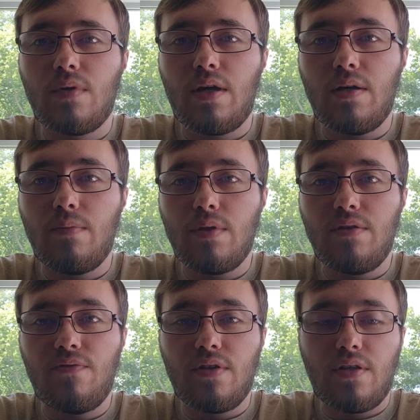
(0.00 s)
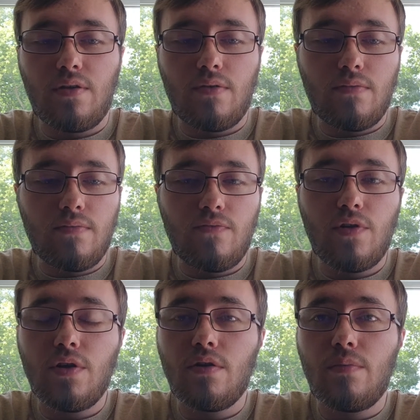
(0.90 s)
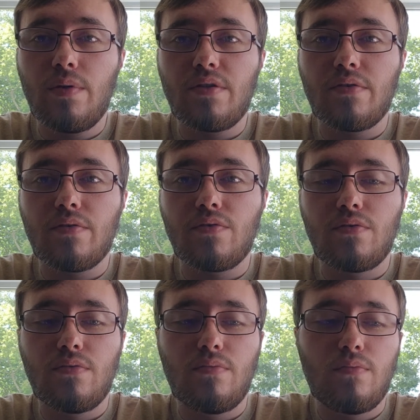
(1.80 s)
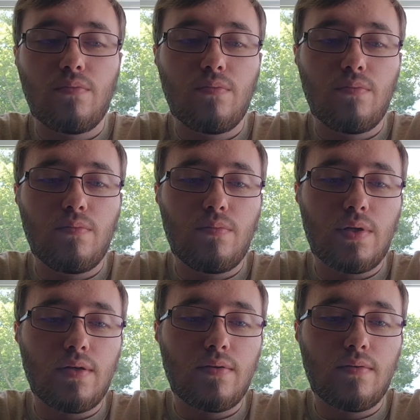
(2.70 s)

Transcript: I believe that they're very good pistols, but